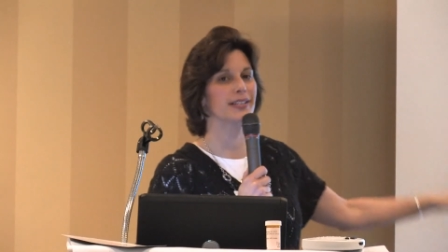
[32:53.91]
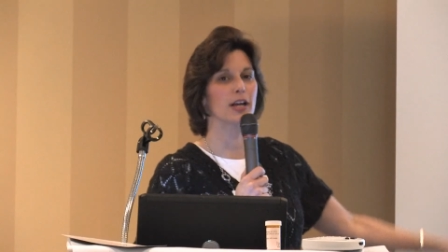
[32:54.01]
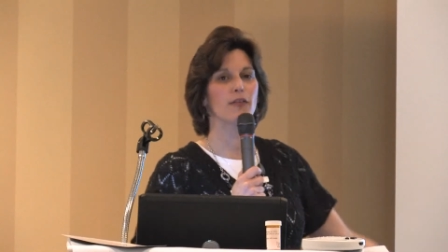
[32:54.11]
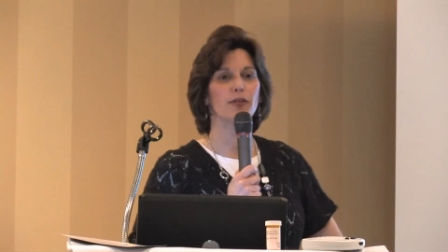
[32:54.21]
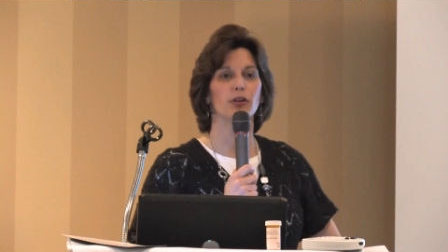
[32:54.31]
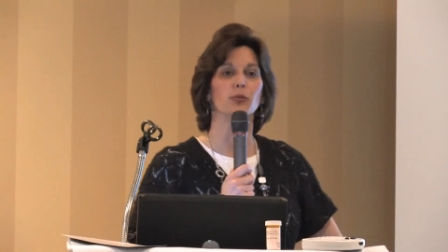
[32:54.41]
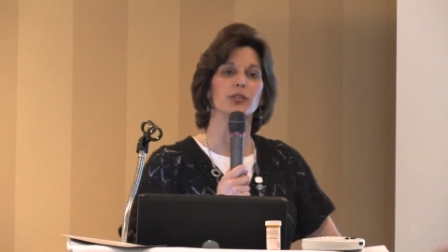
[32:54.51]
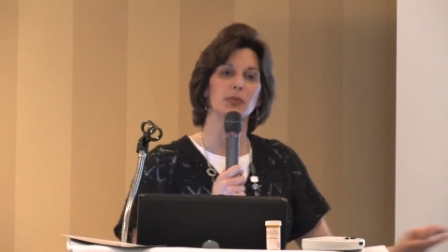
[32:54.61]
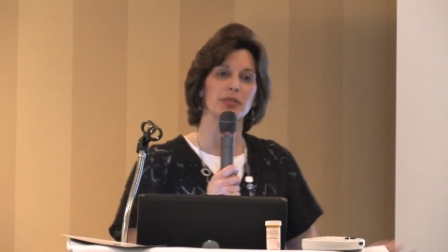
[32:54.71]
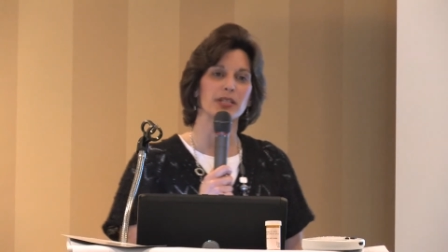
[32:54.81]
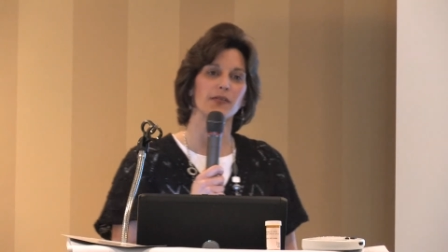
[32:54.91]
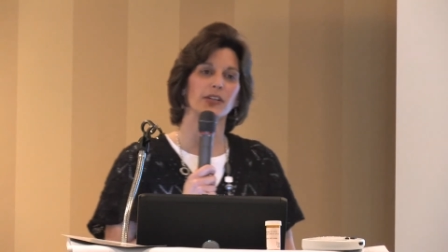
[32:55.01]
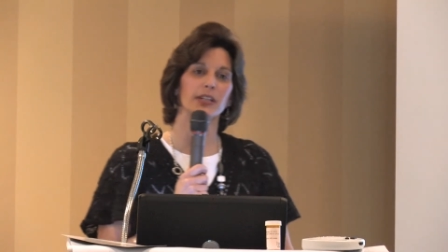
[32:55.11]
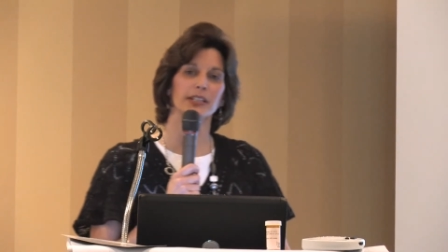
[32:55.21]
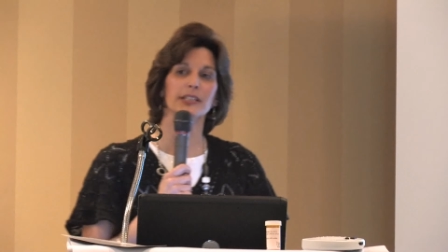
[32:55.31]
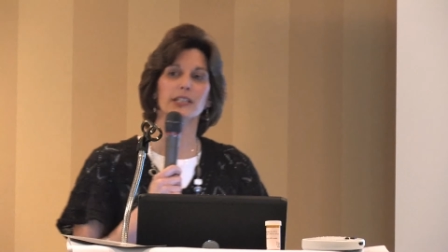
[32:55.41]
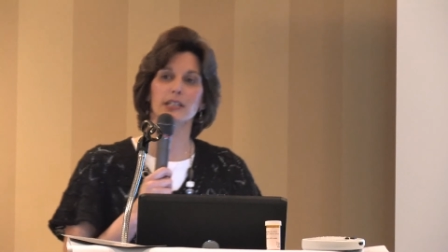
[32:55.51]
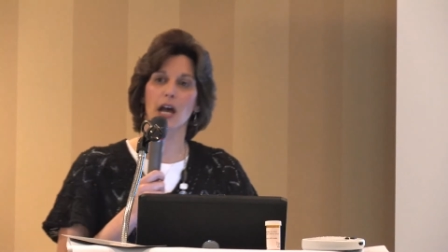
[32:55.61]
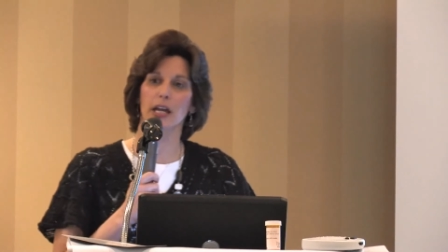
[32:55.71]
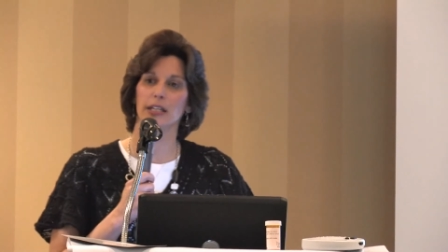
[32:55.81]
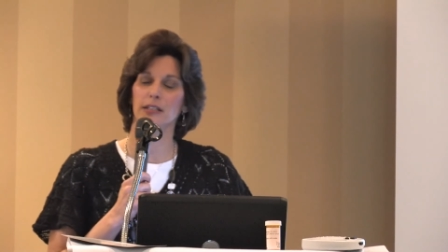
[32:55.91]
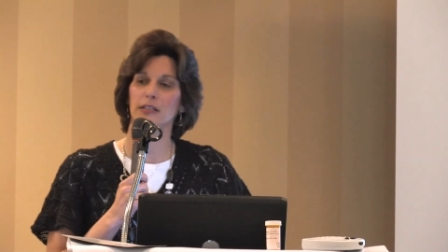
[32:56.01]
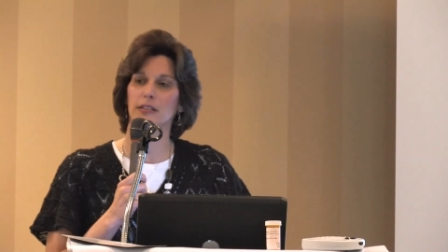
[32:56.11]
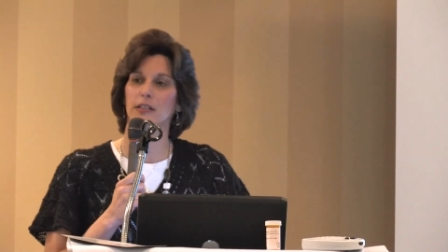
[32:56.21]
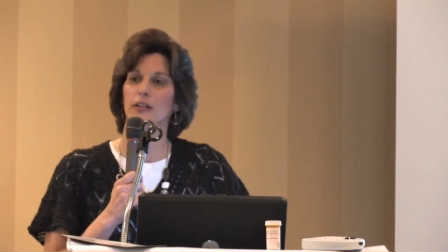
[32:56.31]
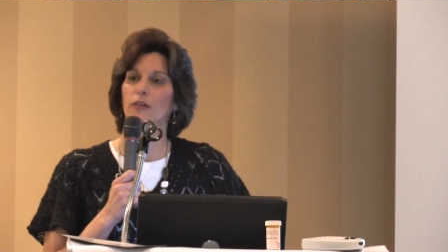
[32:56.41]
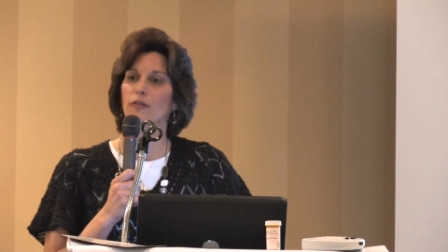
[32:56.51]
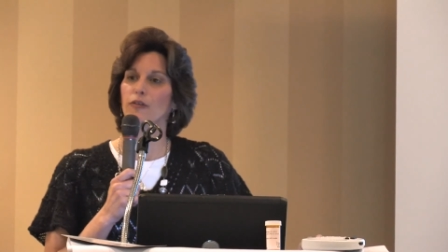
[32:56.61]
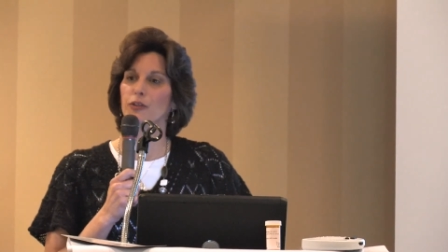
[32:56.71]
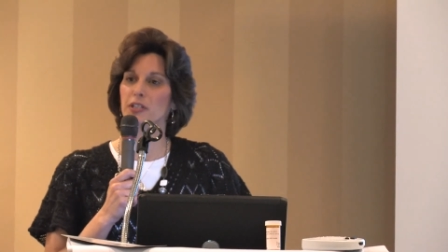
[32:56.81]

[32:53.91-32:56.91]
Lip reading: cell phone was specifically designed for